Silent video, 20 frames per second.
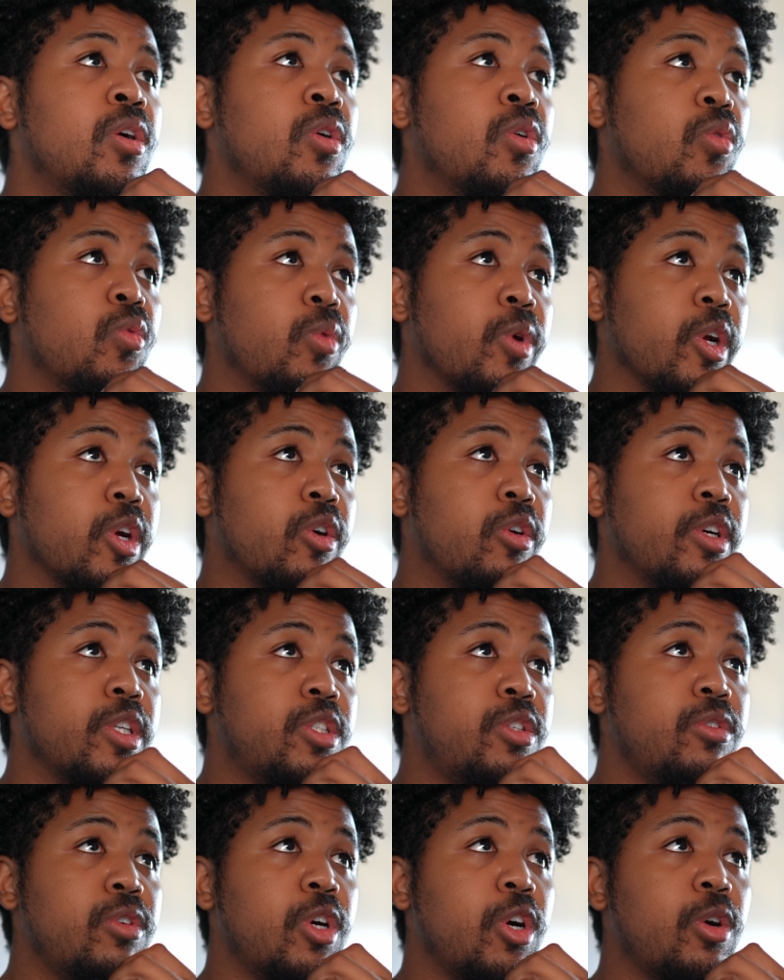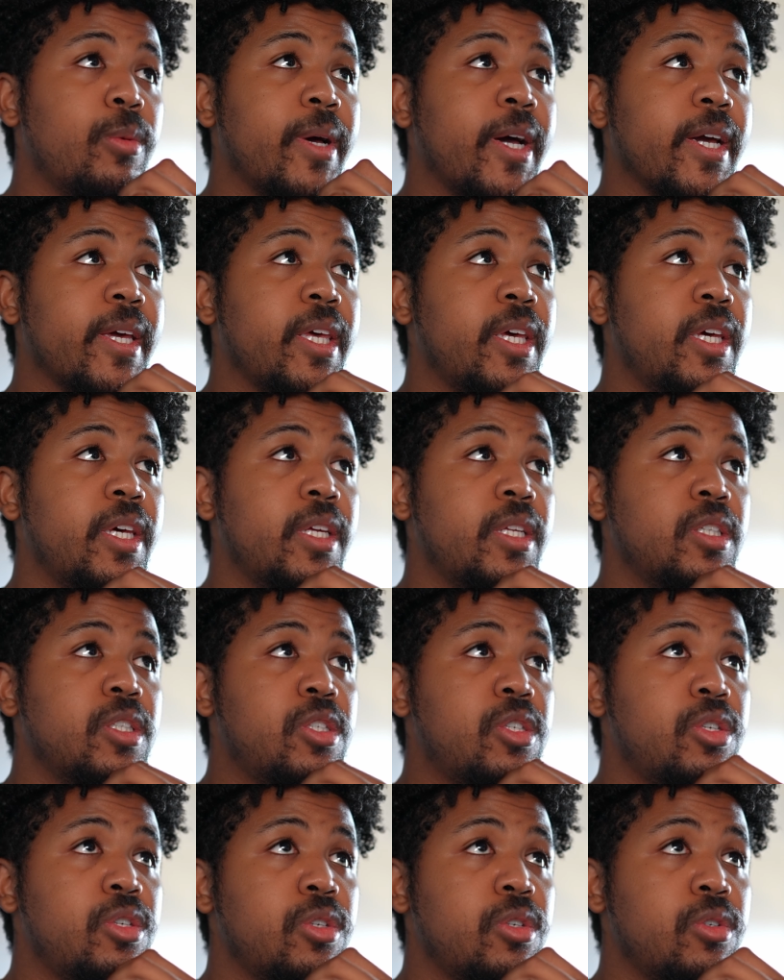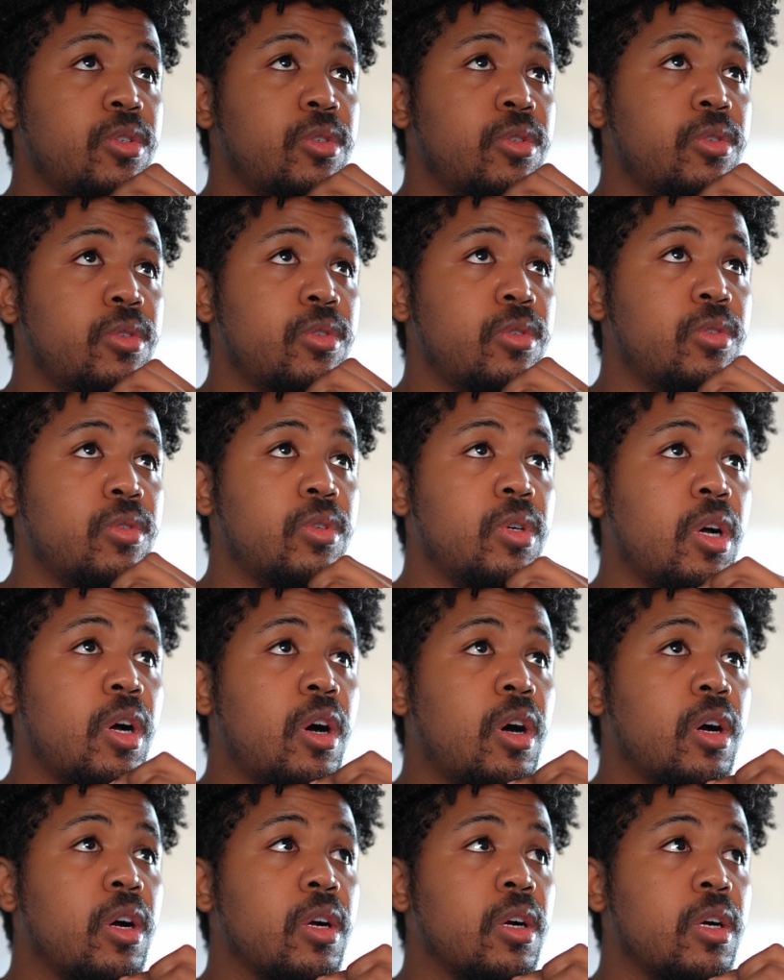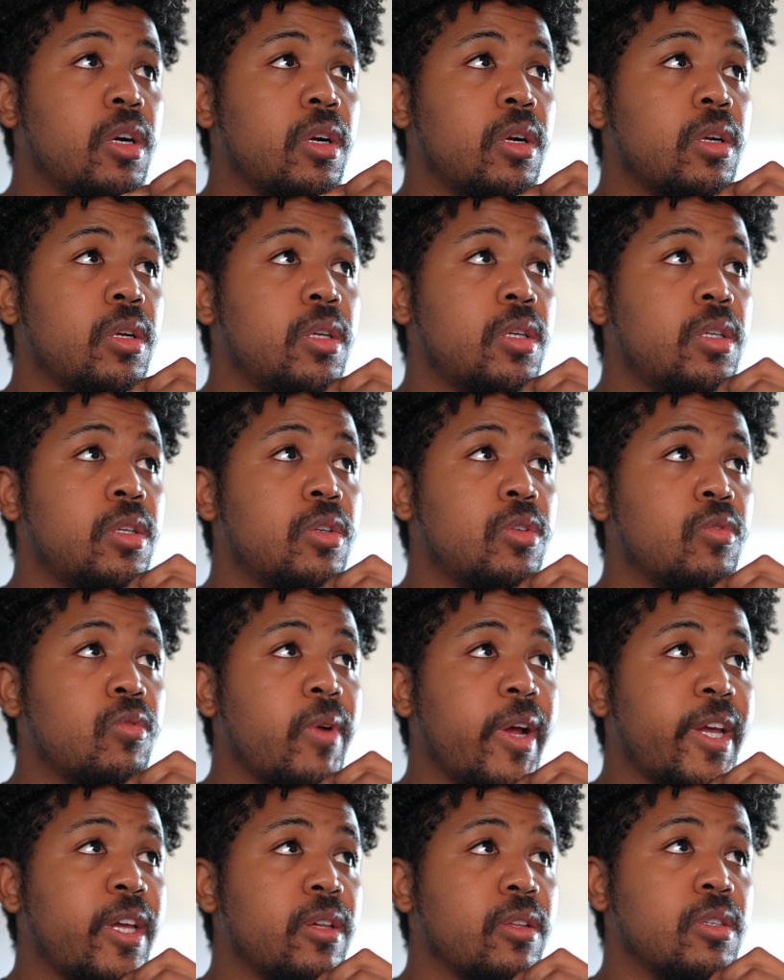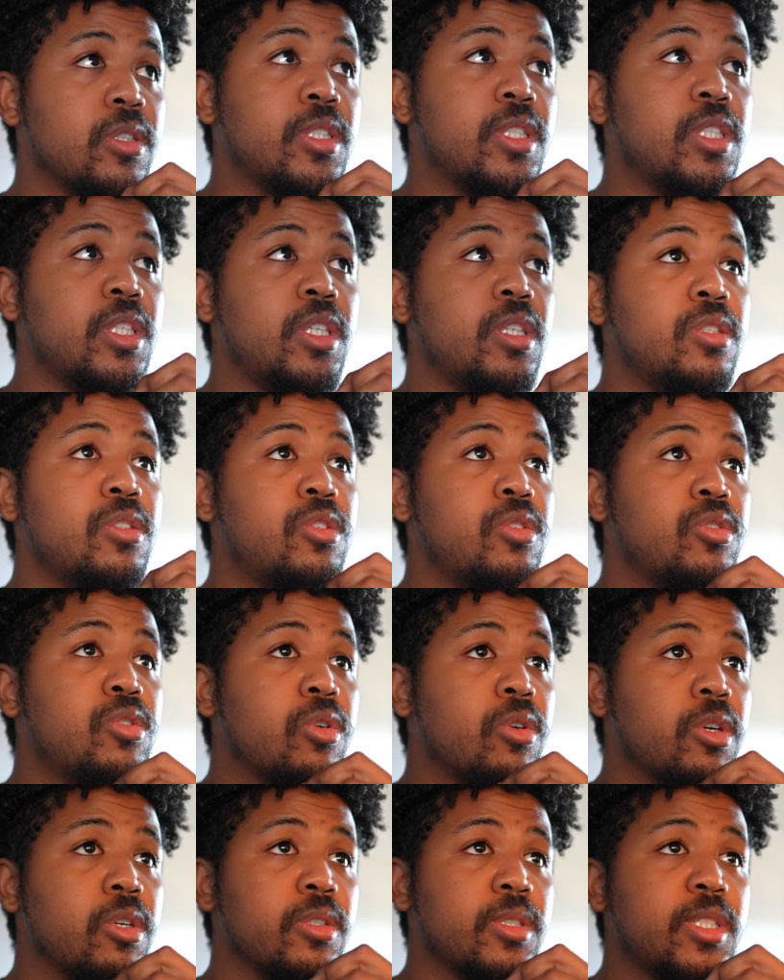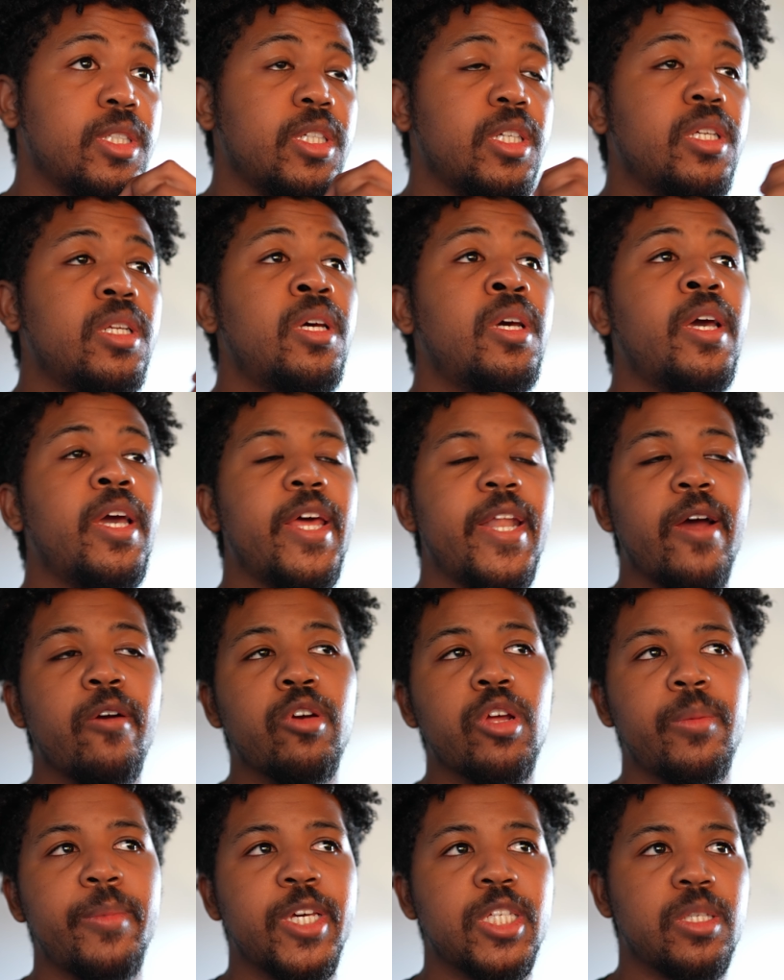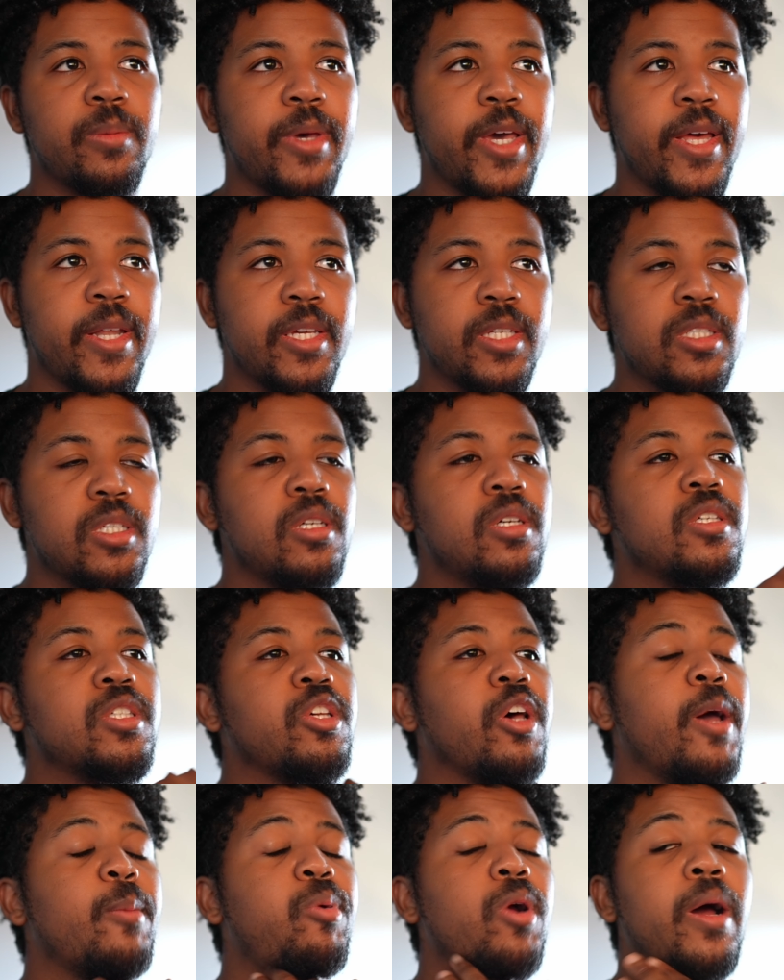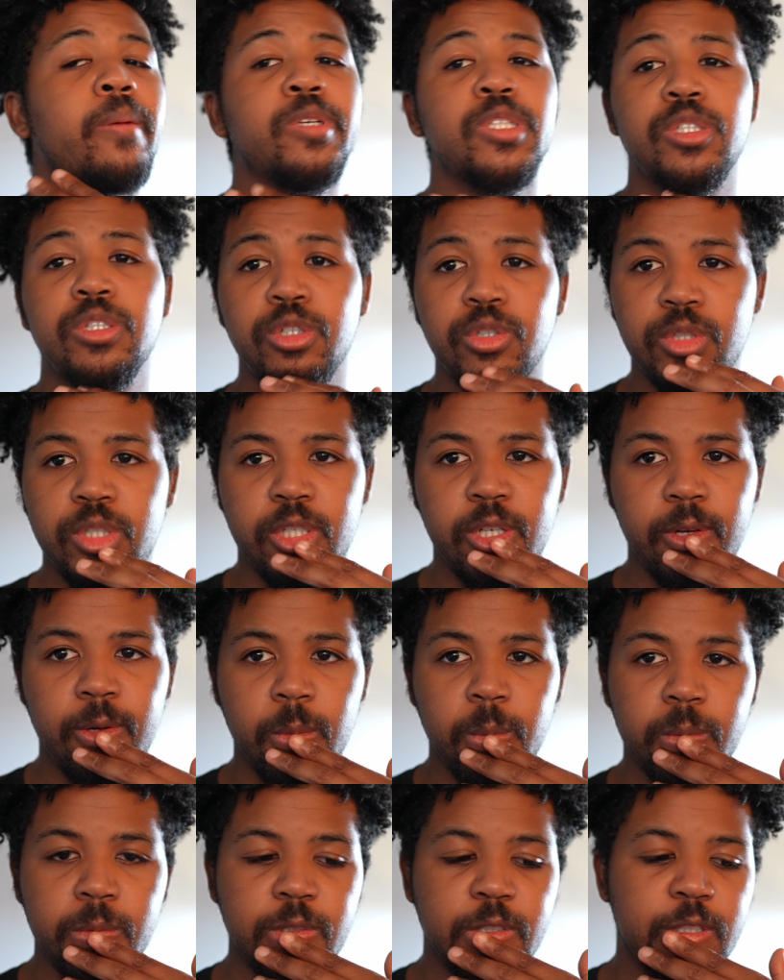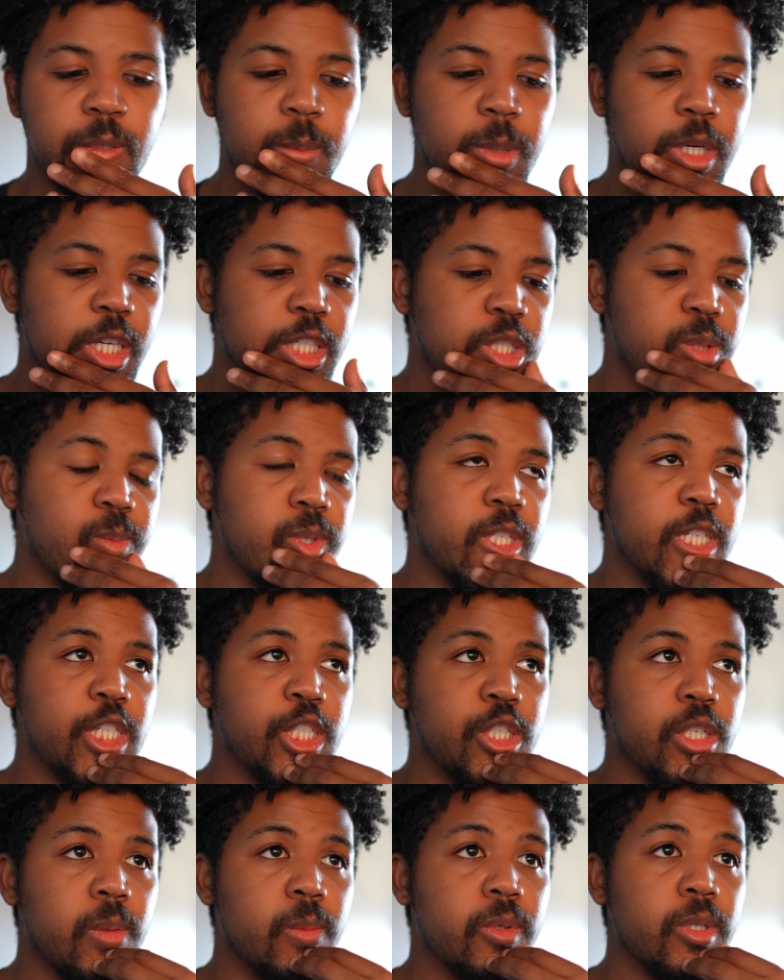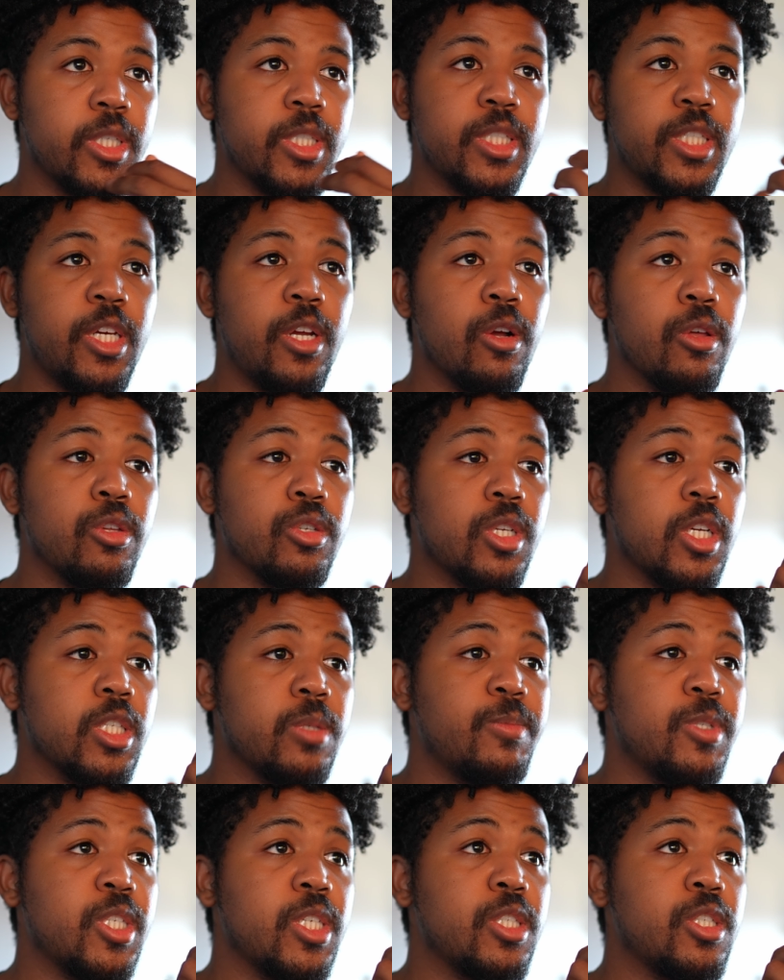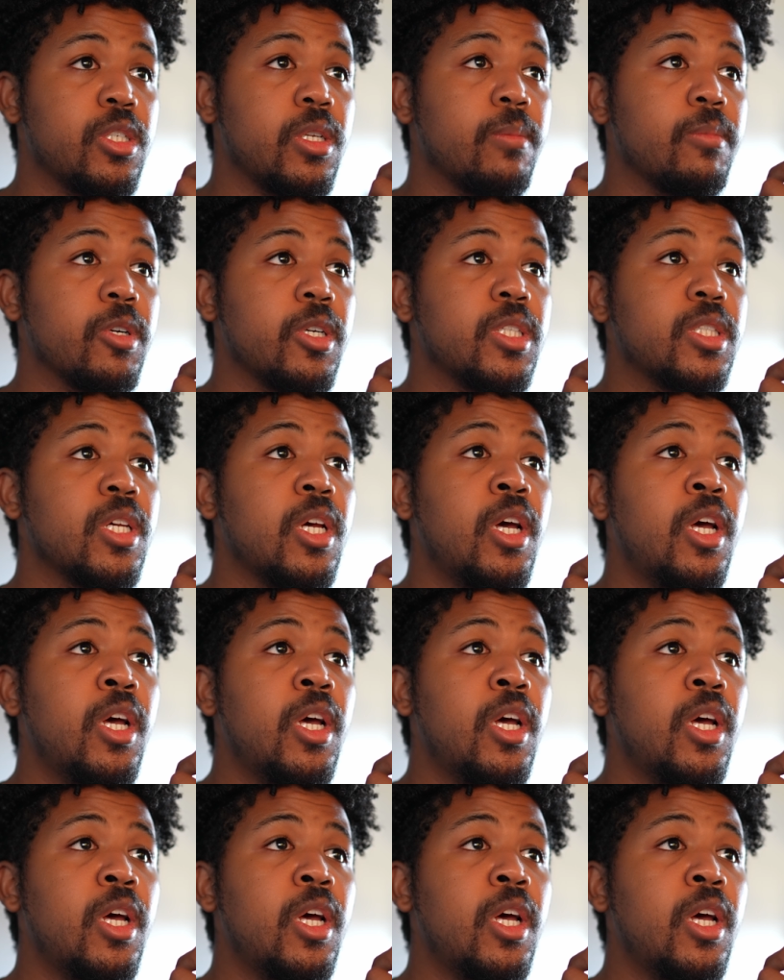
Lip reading: we're going to go back into our regular scene, tutorial scene, and now we're going to make some edits. So I promised you some customization upgrades. Here are those customization upgrades.